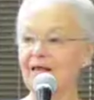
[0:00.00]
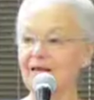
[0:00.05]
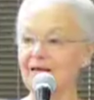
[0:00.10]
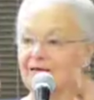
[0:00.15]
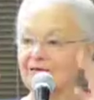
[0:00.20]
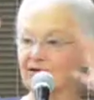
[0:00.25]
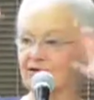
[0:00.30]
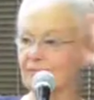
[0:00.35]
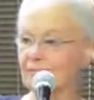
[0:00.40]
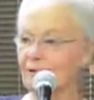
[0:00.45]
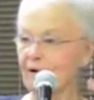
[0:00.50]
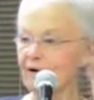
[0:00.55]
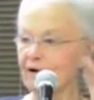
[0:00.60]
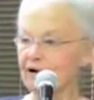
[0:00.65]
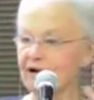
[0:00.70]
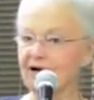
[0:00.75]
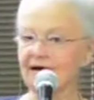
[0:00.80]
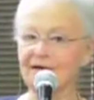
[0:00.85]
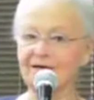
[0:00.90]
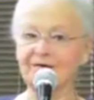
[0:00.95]
and your
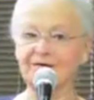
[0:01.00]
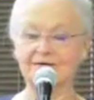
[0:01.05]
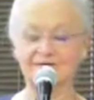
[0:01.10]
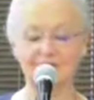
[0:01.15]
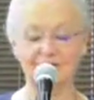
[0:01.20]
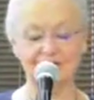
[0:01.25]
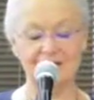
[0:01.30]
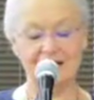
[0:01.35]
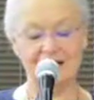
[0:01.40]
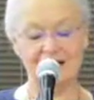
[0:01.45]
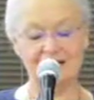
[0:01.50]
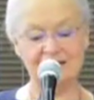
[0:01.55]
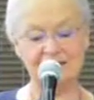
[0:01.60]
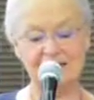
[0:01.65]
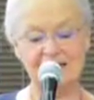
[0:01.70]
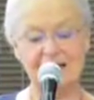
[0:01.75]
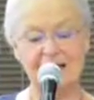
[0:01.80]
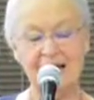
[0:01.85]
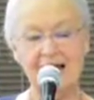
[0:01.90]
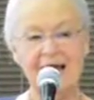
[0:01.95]
parka and all that.
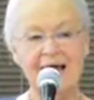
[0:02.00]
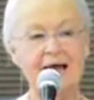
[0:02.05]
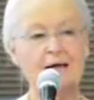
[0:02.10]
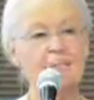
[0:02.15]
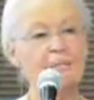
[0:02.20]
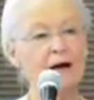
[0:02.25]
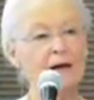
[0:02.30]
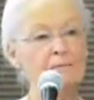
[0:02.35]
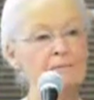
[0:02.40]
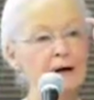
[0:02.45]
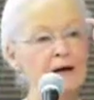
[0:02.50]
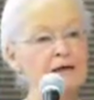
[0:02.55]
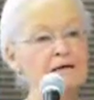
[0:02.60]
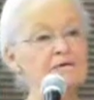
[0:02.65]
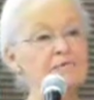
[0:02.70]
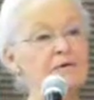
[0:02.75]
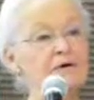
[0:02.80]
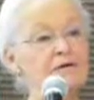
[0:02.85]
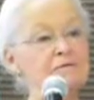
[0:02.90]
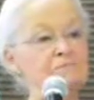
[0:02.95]
And my
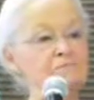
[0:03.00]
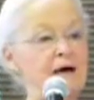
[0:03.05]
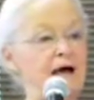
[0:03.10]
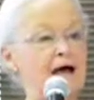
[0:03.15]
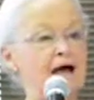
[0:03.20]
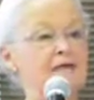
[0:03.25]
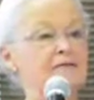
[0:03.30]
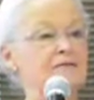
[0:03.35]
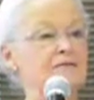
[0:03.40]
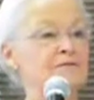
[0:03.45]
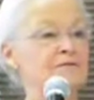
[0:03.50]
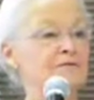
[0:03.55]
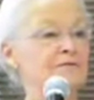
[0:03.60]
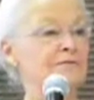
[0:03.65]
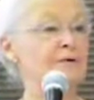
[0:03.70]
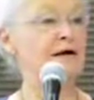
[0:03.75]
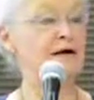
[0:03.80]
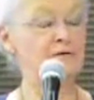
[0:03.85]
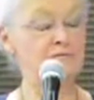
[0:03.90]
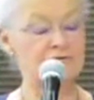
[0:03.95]
mind went back to
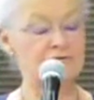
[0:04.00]
when I